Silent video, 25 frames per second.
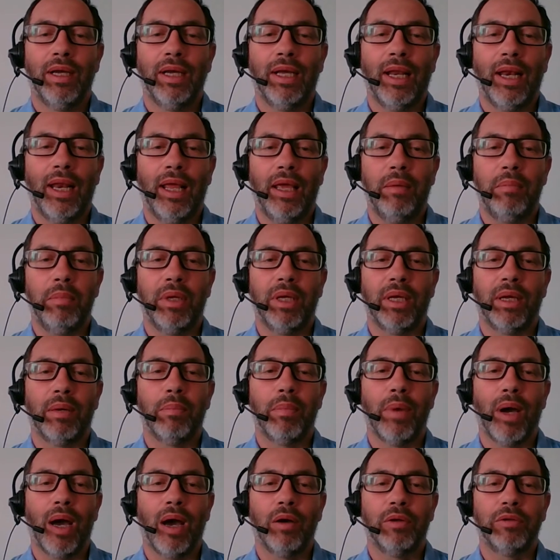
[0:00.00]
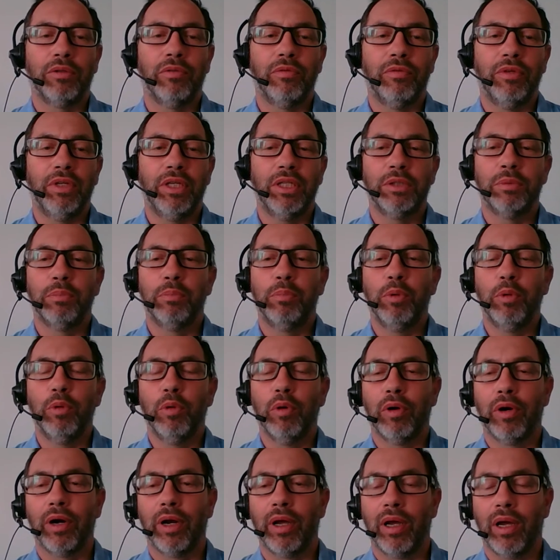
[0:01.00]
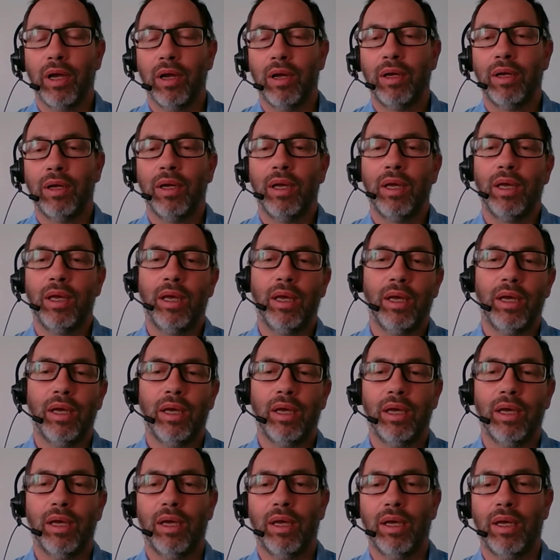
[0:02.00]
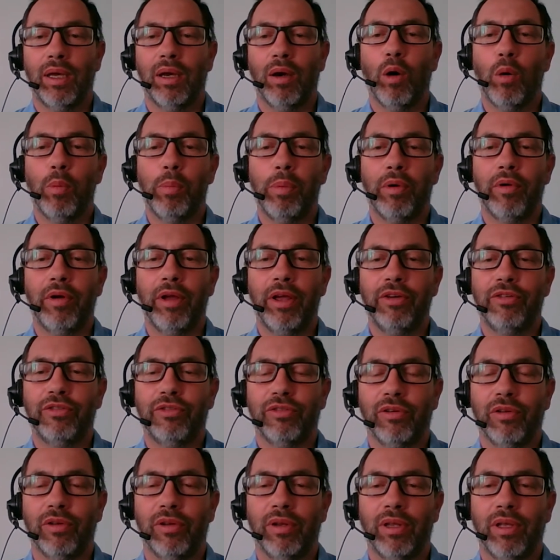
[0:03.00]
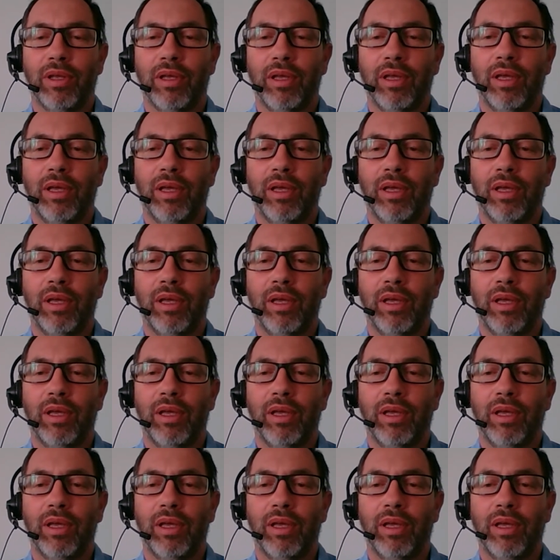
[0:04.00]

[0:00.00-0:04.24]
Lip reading: claiming about this poor operation.